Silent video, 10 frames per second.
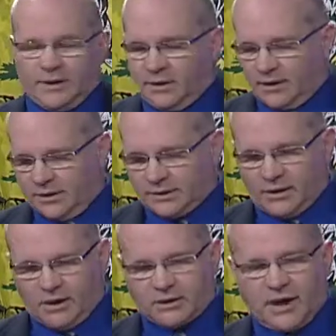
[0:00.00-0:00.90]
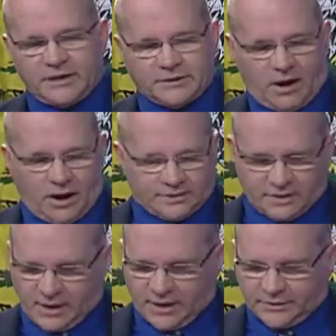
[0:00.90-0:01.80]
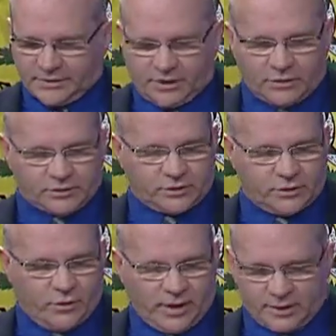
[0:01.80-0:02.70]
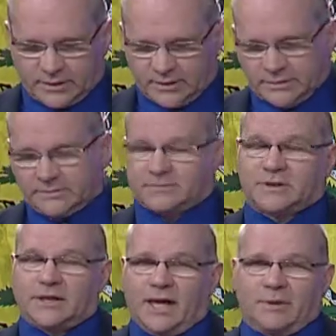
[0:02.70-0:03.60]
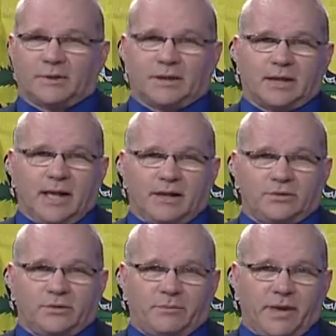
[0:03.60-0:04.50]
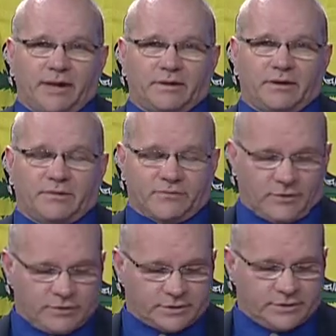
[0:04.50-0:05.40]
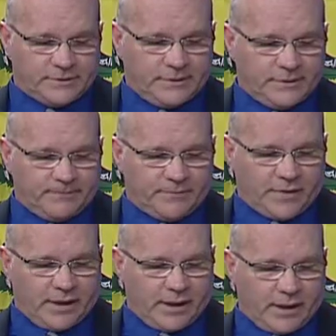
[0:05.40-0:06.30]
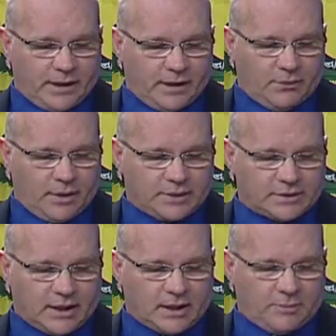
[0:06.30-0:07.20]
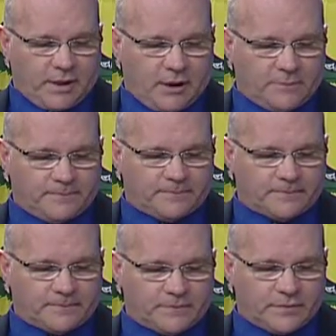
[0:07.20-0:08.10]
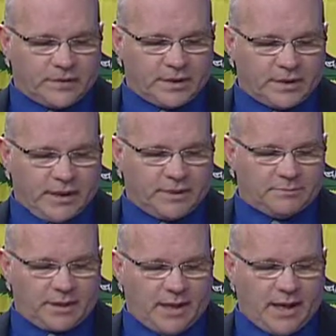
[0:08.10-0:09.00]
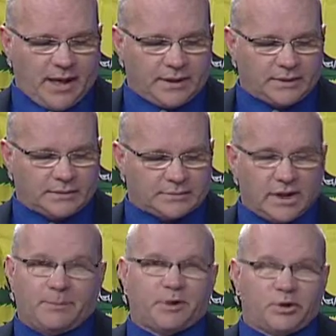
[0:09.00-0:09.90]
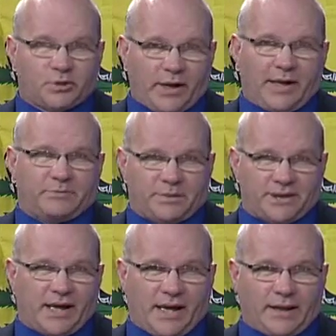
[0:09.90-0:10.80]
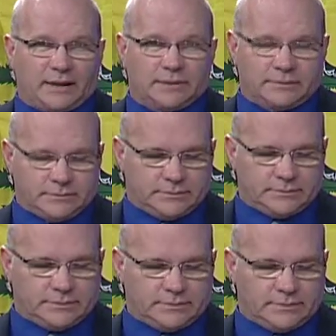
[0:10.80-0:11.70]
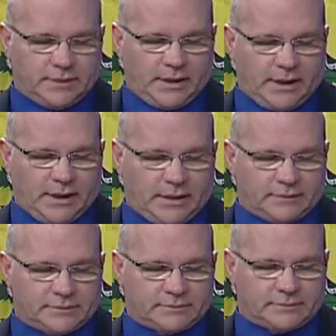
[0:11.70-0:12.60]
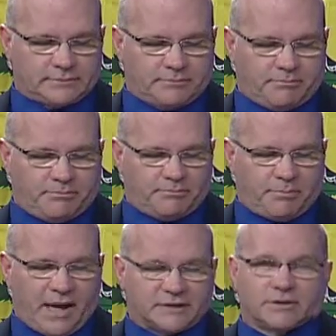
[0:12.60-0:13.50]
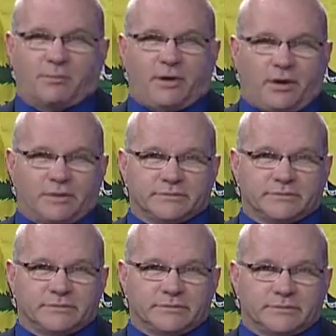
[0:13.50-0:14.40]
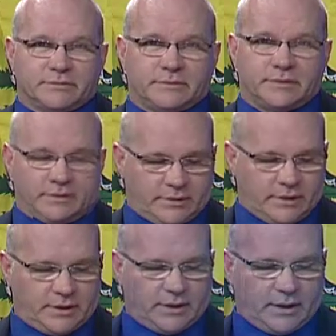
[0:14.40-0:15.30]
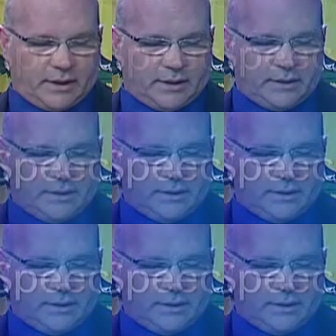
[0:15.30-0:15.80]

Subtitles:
All kinds of odds and ends here, and so we want to today I'm going to kind of do the main thing first, and I want to talk about the NBA, WNBA, and basketball's the